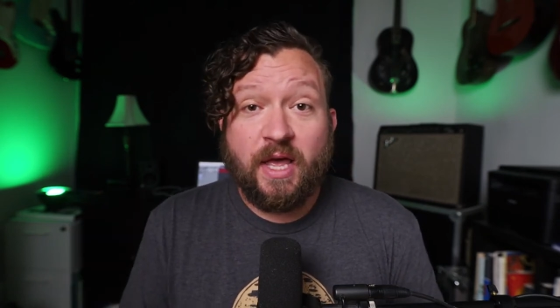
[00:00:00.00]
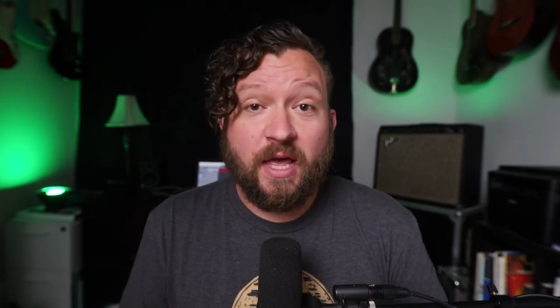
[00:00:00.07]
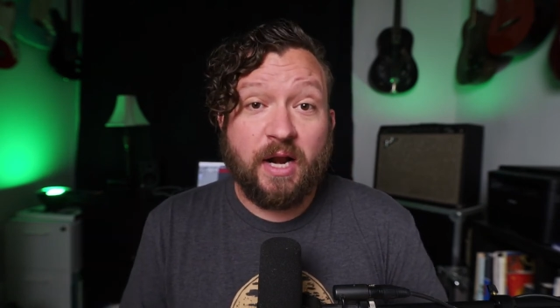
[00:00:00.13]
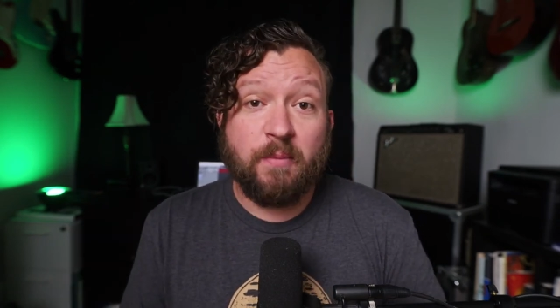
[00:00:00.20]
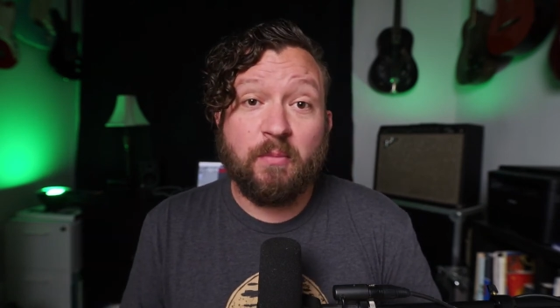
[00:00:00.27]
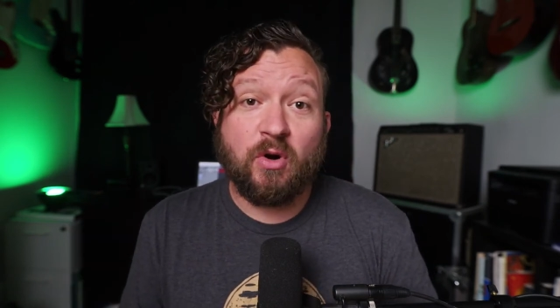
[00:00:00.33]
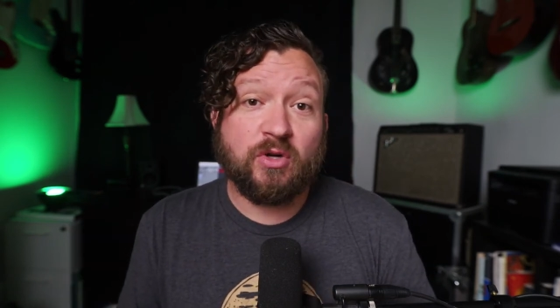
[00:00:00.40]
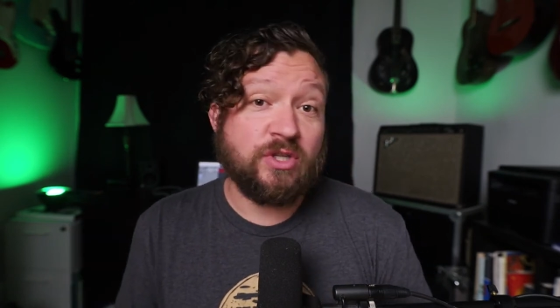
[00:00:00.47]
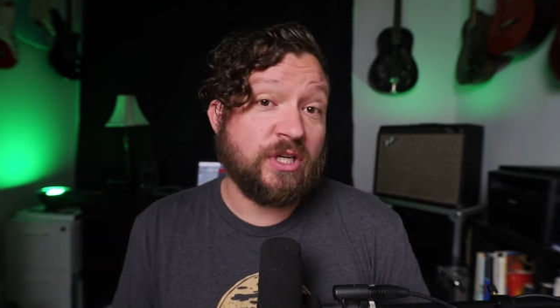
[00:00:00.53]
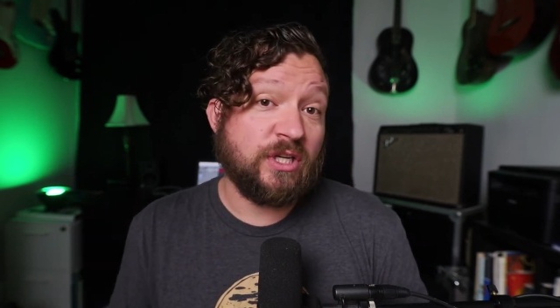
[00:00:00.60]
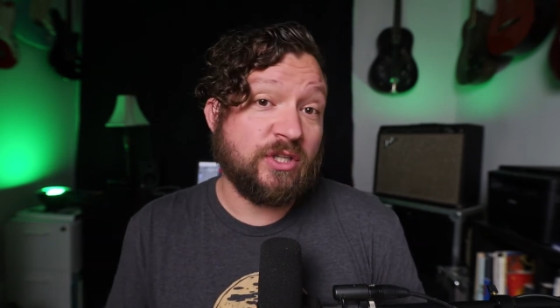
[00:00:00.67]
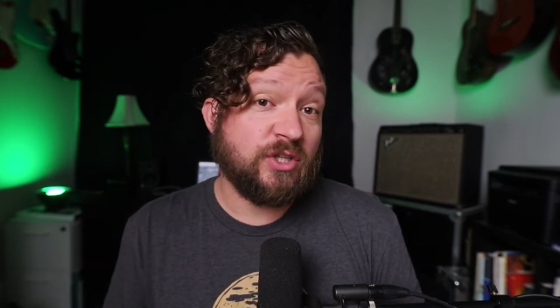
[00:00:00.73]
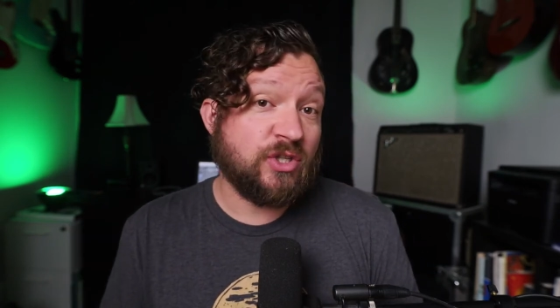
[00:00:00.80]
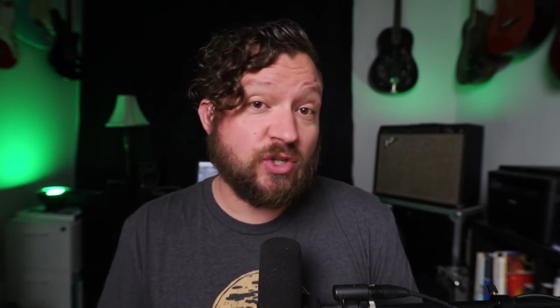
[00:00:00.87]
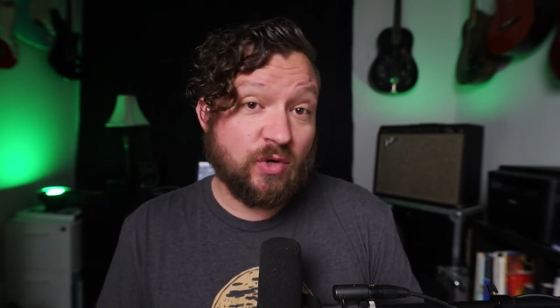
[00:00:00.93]
an
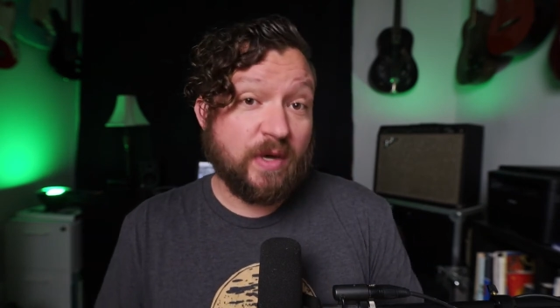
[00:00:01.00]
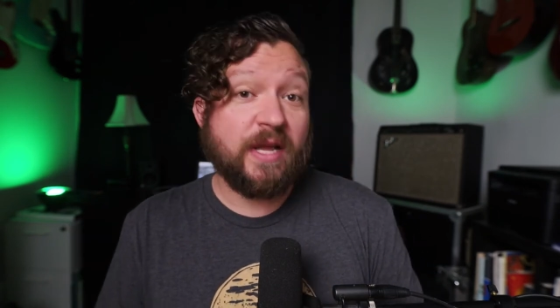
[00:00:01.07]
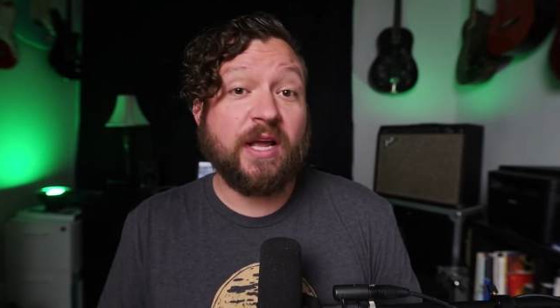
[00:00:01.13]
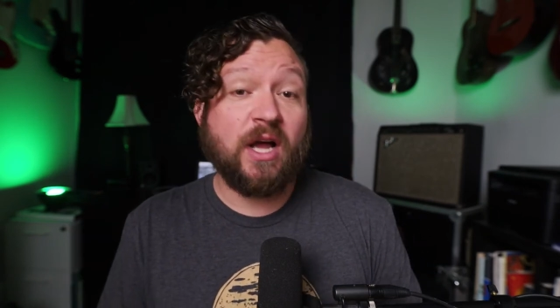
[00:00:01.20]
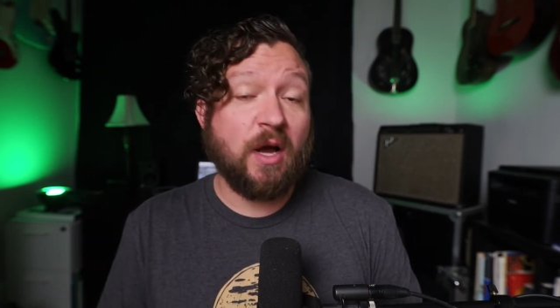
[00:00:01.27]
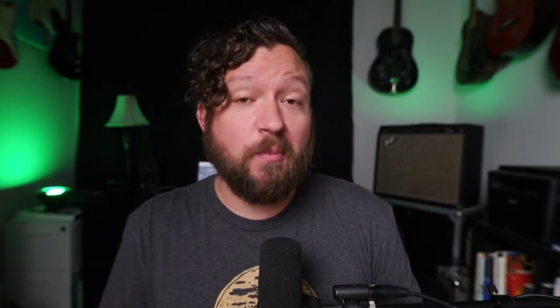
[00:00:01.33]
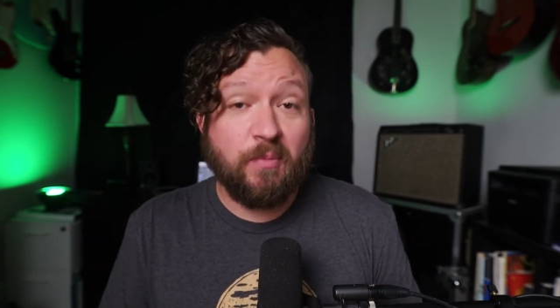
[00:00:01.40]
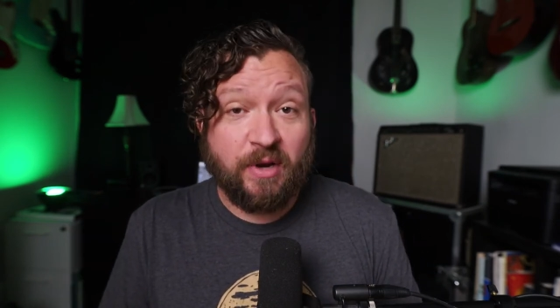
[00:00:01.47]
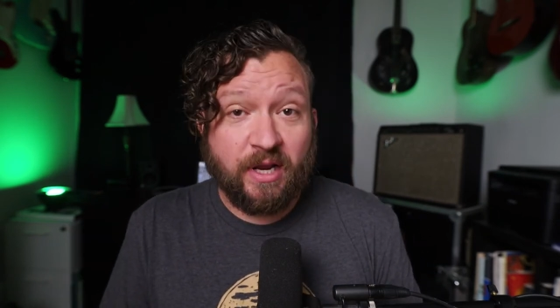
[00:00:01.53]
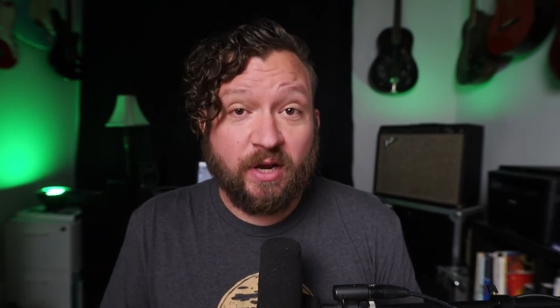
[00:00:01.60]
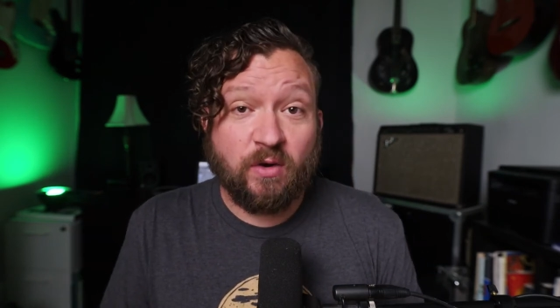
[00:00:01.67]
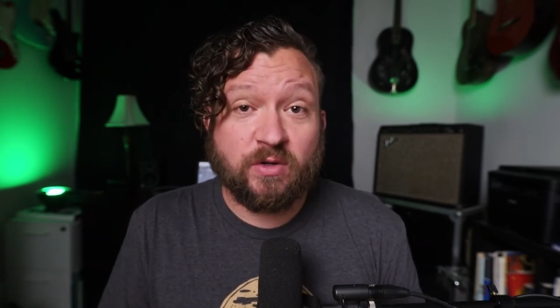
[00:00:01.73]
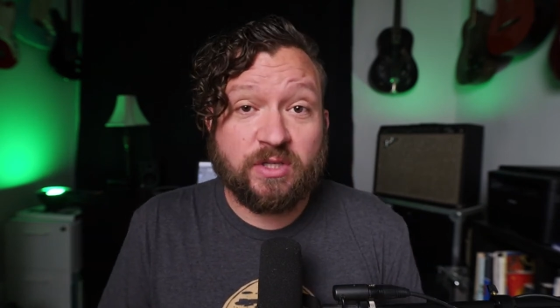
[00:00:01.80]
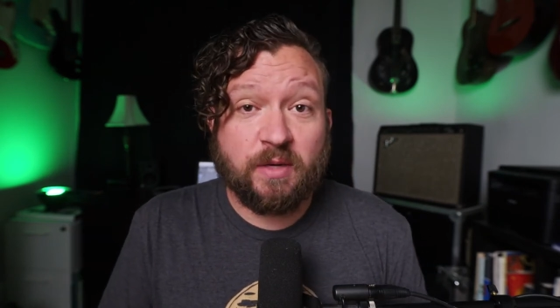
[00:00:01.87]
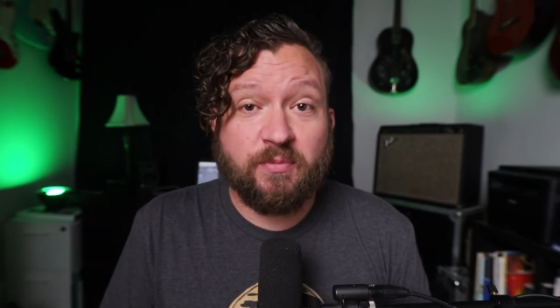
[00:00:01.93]
emerging string company
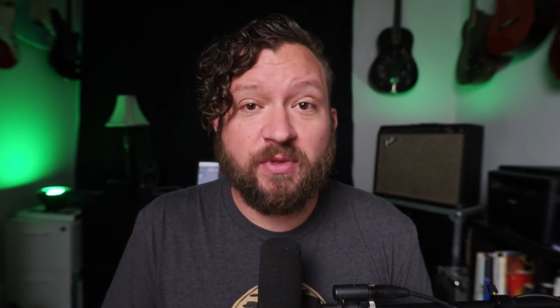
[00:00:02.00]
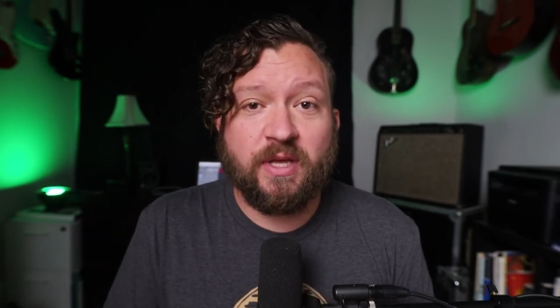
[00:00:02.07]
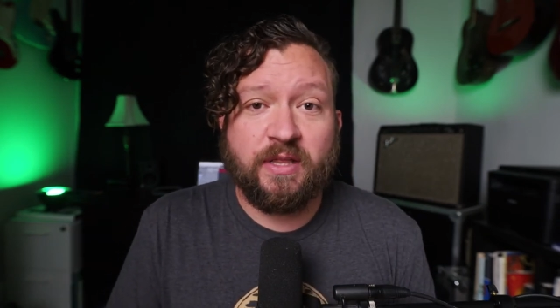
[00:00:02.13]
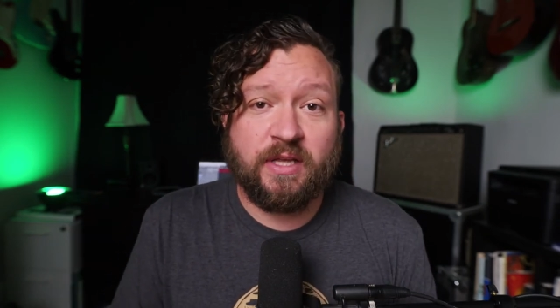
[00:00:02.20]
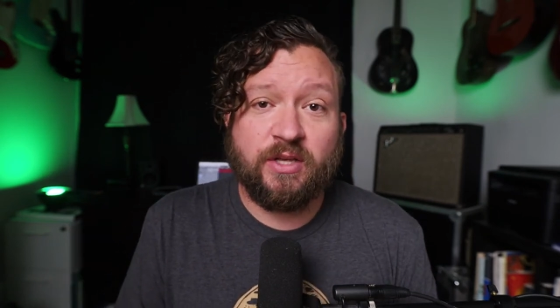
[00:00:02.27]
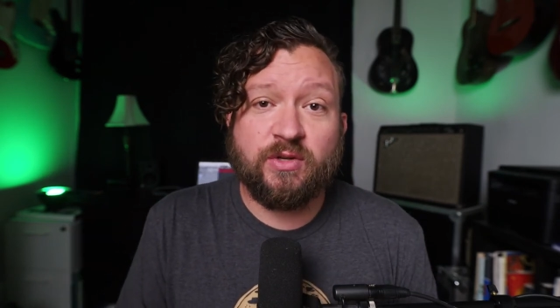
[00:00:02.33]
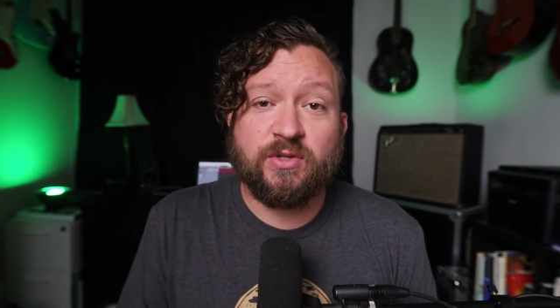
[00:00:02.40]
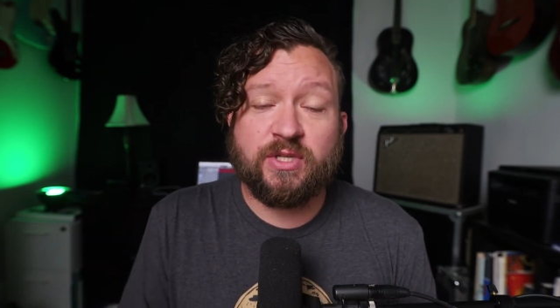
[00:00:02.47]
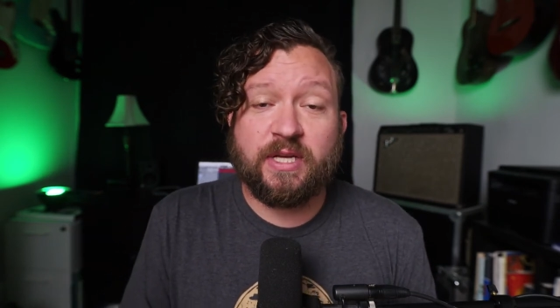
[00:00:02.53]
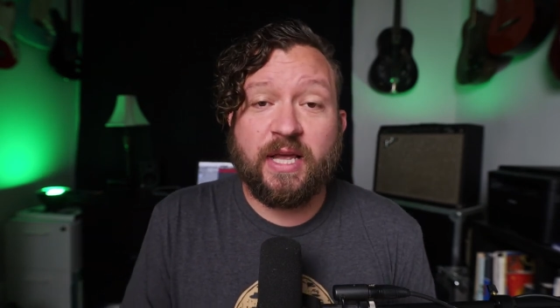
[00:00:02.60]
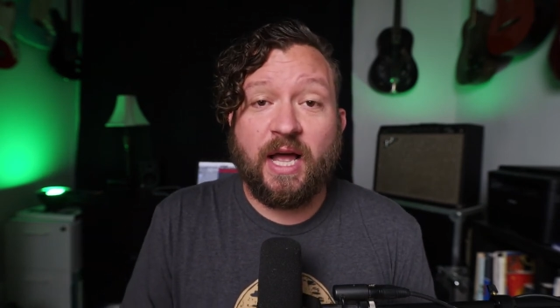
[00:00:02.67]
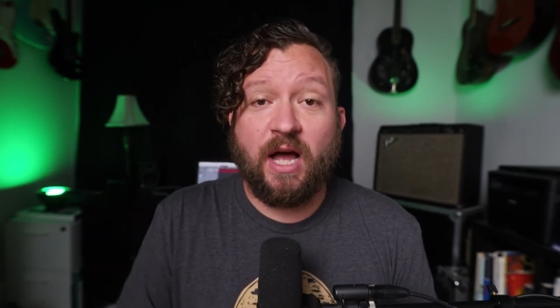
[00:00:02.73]
or something that you seek